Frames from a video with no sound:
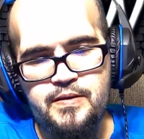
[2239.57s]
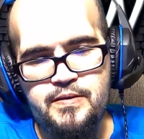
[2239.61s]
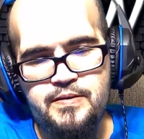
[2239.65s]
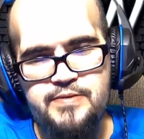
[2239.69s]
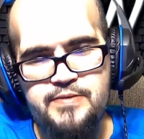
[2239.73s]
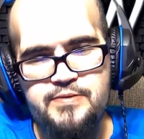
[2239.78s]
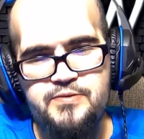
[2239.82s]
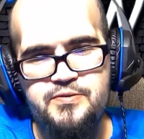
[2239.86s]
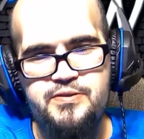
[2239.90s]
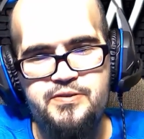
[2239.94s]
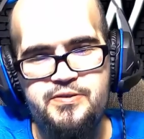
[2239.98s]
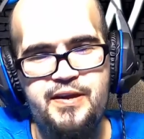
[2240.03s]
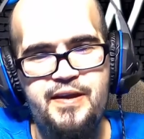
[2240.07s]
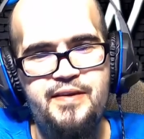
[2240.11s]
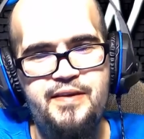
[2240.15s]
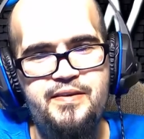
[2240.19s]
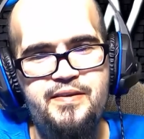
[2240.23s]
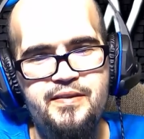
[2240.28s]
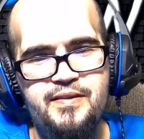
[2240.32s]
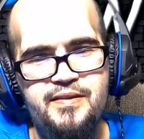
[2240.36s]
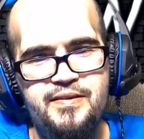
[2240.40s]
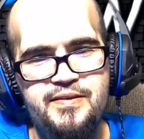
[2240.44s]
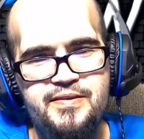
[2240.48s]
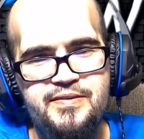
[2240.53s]
It's
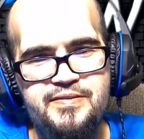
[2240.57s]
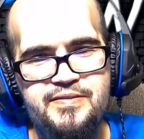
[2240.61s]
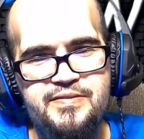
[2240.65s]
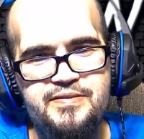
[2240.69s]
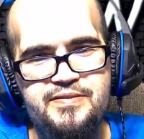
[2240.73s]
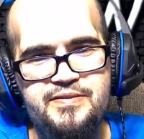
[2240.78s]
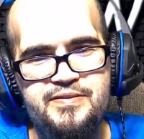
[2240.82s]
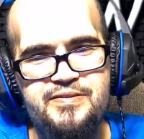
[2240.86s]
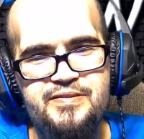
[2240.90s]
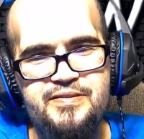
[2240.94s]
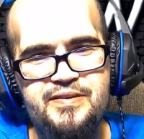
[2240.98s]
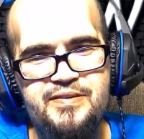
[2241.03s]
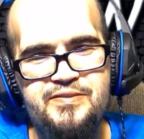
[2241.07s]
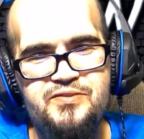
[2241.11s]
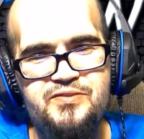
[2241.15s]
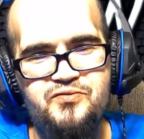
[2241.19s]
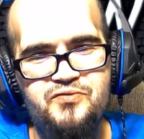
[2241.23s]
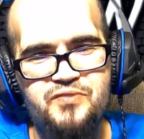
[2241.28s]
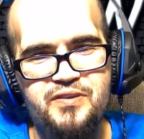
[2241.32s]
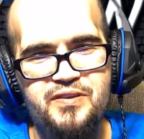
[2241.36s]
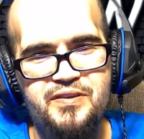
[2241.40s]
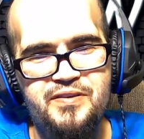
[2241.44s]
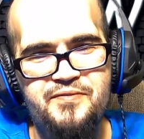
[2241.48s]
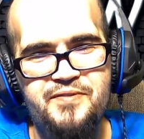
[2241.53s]
ridiculous. It's
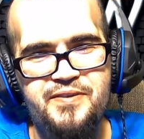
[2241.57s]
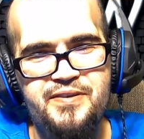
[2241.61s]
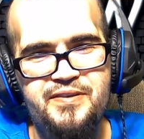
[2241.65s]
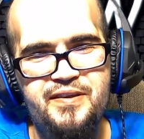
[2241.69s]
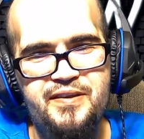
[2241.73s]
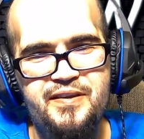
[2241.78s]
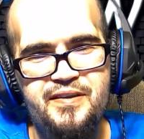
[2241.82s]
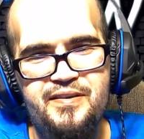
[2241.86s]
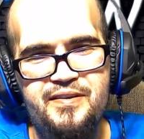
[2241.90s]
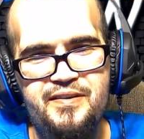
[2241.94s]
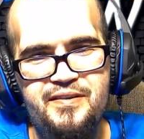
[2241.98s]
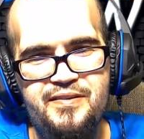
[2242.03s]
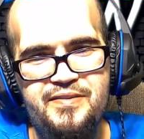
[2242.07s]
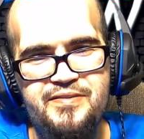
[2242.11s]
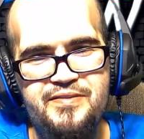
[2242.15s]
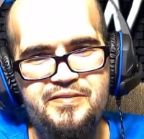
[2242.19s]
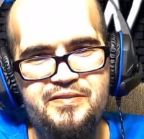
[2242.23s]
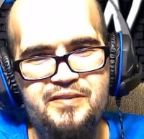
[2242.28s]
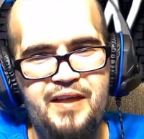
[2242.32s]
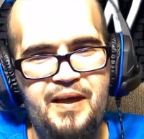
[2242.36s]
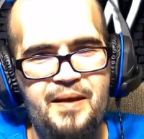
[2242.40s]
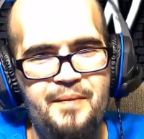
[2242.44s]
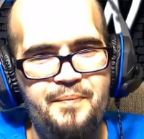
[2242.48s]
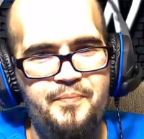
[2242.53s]
really ridiculous to
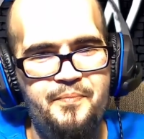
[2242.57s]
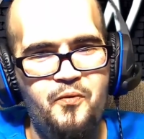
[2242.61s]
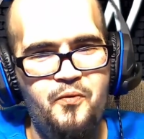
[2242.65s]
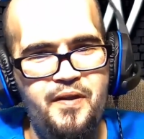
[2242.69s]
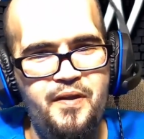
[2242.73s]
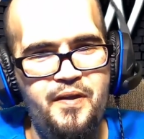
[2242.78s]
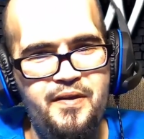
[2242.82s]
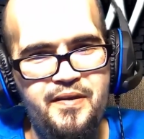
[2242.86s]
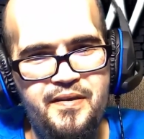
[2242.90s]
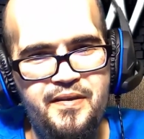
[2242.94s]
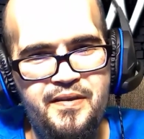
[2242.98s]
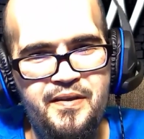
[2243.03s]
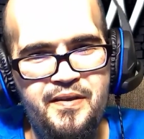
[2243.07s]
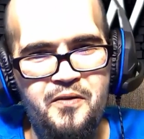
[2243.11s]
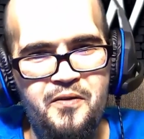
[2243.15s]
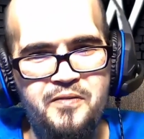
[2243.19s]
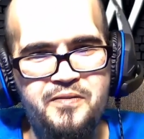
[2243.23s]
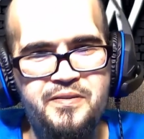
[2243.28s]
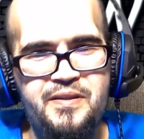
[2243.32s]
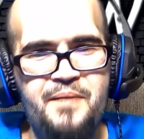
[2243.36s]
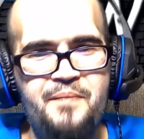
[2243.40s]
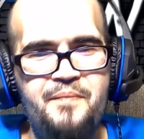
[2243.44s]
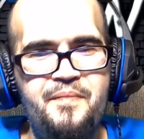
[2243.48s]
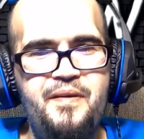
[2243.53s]
that point,
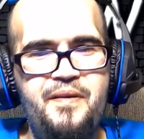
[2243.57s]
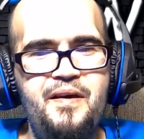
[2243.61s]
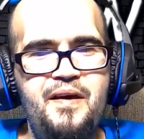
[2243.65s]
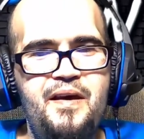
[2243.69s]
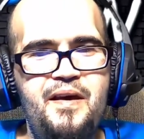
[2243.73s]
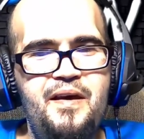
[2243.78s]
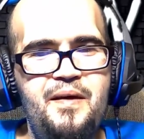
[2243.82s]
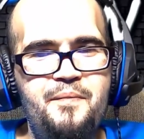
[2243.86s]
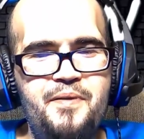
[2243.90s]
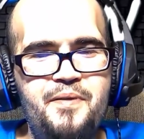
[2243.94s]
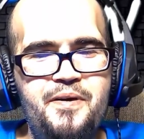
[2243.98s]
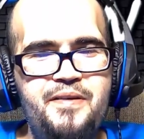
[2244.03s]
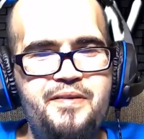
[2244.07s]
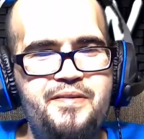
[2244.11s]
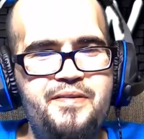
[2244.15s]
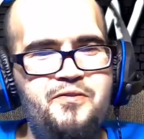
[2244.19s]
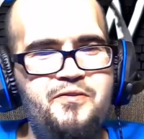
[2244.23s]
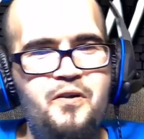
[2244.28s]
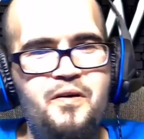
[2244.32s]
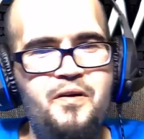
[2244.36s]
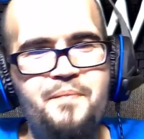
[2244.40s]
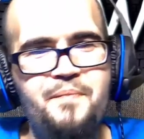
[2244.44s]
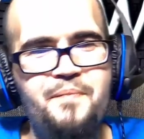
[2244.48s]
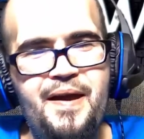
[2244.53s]
but
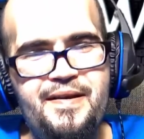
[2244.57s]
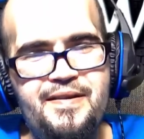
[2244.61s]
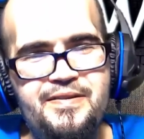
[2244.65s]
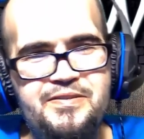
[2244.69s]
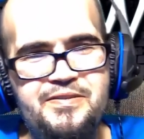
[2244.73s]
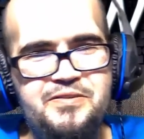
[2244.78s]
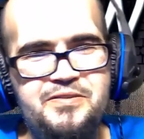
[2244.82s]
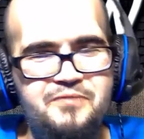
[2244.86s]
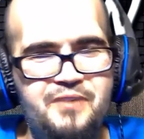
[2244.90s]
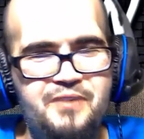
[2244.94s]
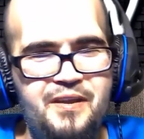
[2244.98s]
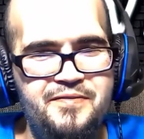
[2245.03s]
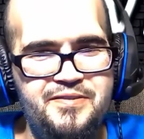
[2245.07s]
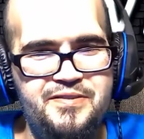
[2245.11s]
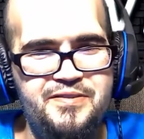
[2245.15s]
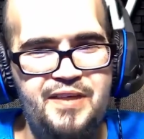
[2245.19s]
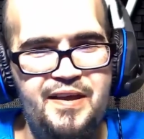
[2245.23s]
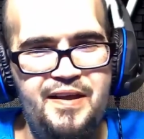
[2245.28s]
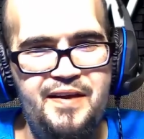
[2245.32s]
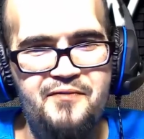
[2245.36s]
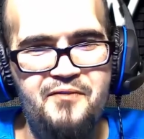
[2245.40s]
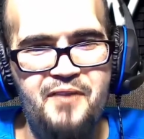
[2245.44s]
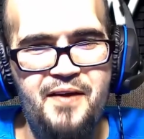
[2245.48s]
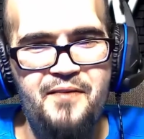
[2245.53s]
going back into what I was
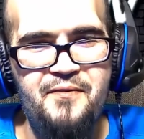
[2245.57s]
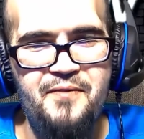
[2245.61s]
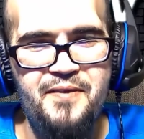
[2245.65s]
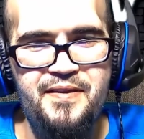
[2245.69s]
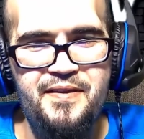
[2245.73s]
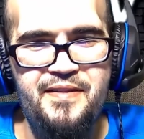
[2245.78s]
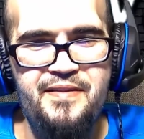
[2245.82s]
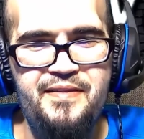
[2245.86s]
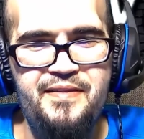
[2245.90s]
saying, right, with,